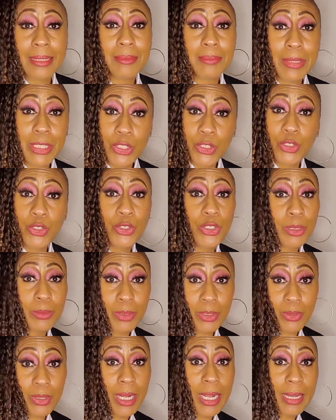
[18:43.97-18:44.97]
make sure you
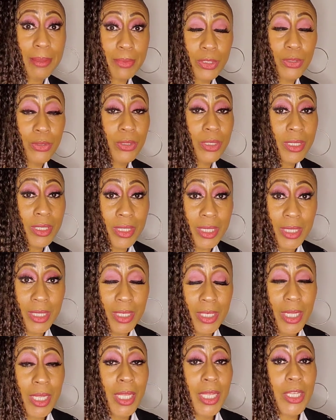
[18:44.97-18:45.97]
subscribe so you can
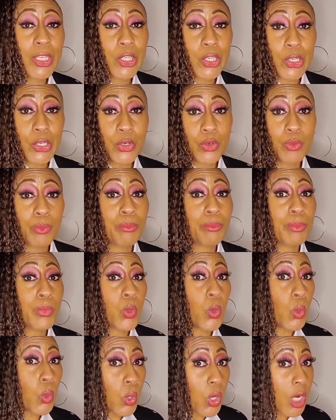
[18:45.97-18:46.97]
get,
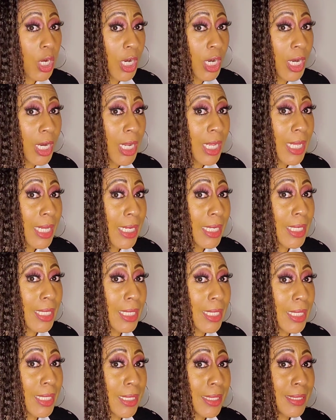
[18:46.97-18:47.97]
more
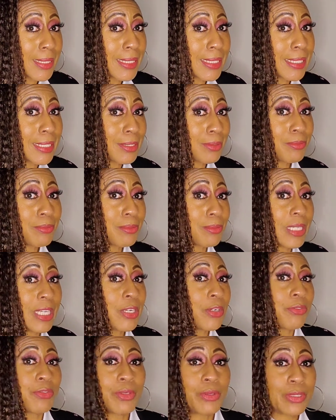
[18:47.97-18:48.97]

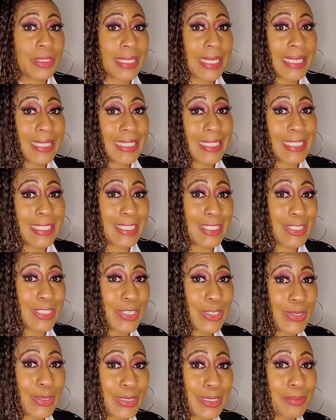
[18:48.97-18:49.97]
interviews like this,
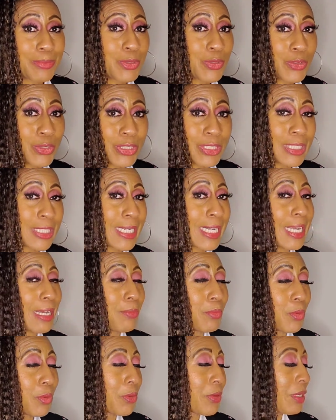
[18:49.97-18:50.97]
because I'm sure she's going to have
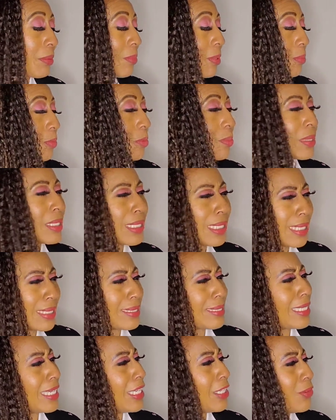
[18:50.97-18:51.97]
more great people. But yes,
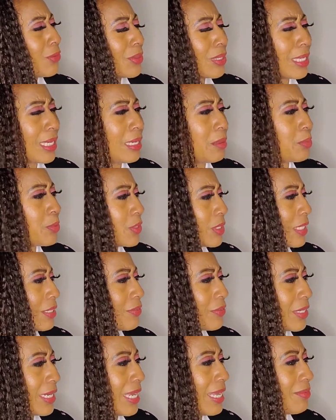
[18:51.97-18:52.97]
thank you again, Bridgett, for
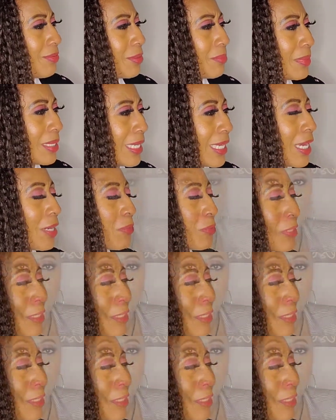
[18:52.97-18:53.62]
having me. I really